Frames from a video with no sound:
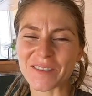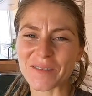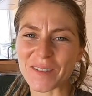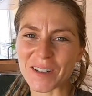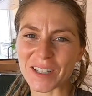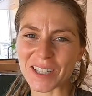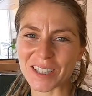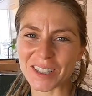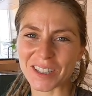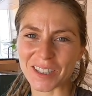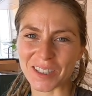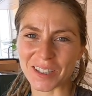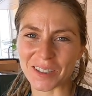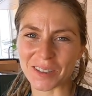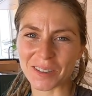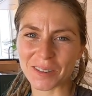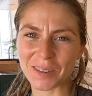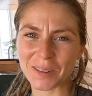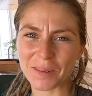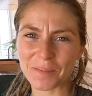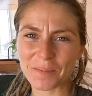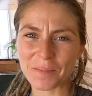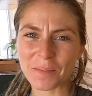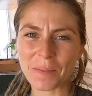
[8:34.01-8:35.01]
To
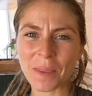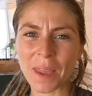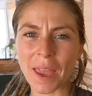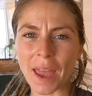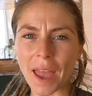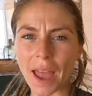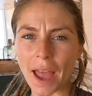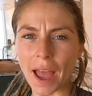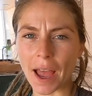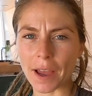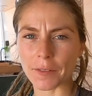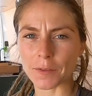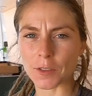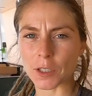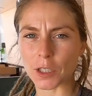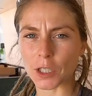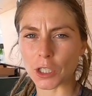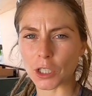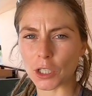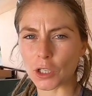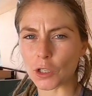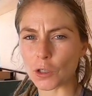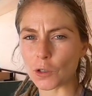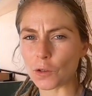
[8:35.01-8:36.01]
do after
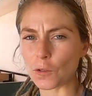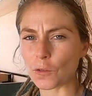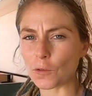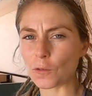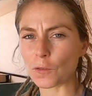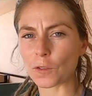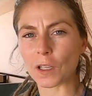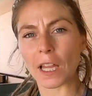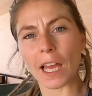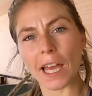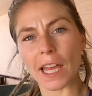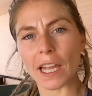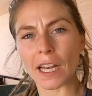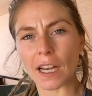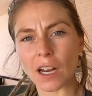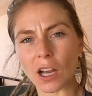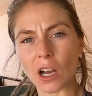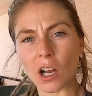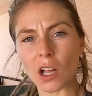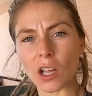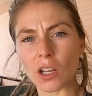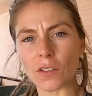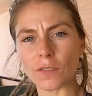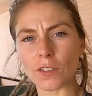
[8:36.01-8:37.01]
you've let
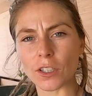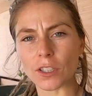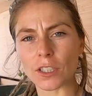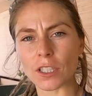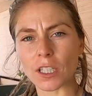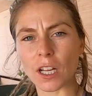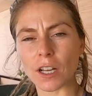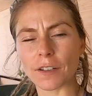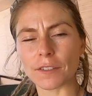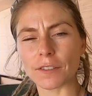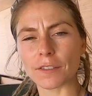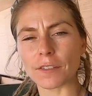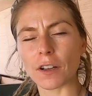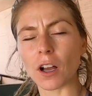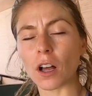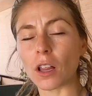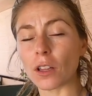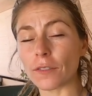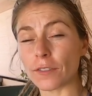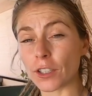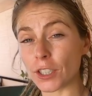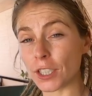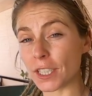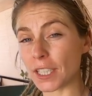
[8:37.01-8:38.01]
all of your stuff,
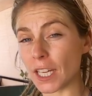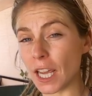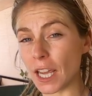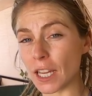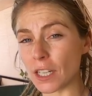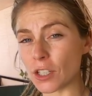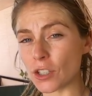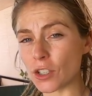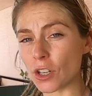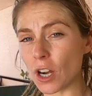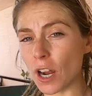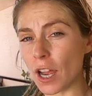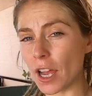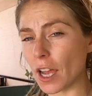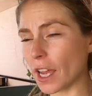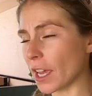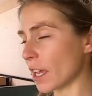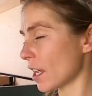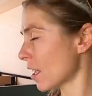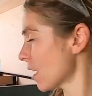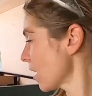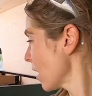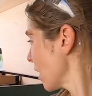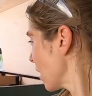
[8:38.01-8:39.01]
all of your stain dry,
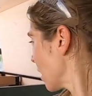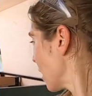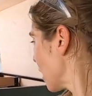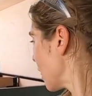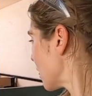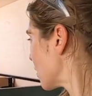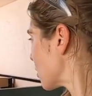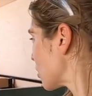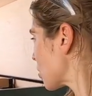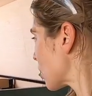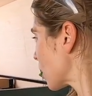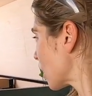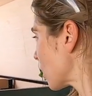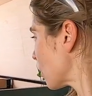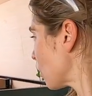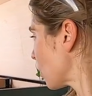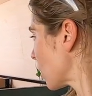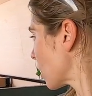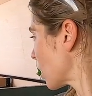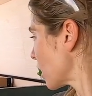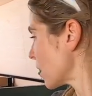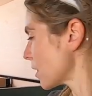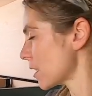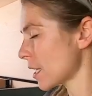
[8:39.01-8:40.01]
is you're going to
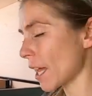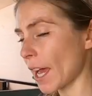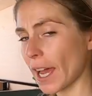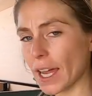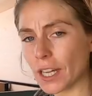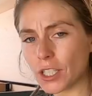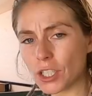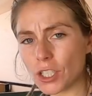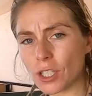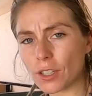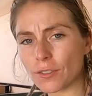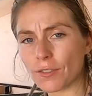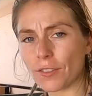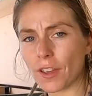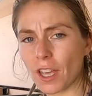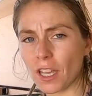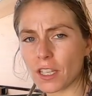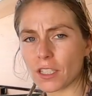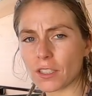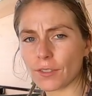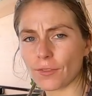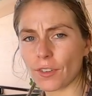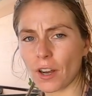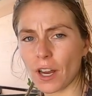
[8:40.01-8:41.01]
want to attach the
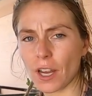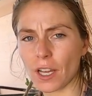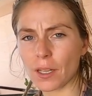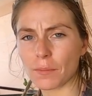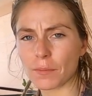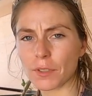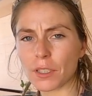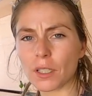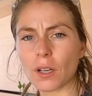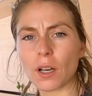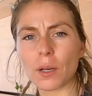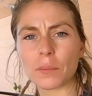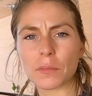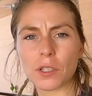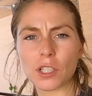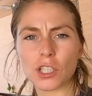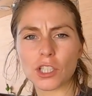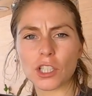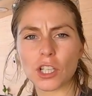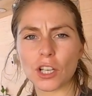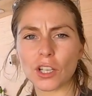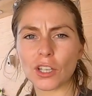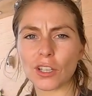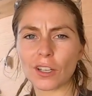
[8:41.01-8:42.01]
face frame. So I'm going to
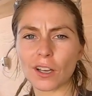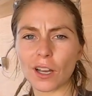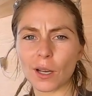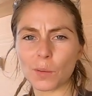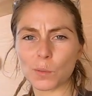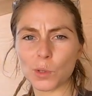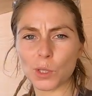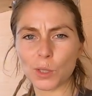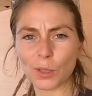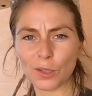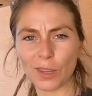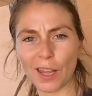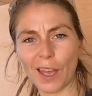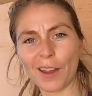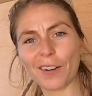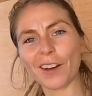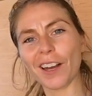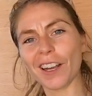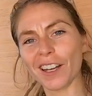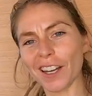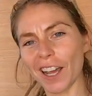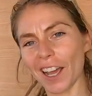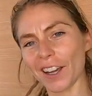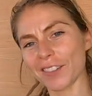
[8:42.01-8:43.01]
show you how I'm doing that
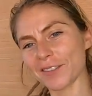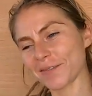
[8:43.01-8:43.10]
right now.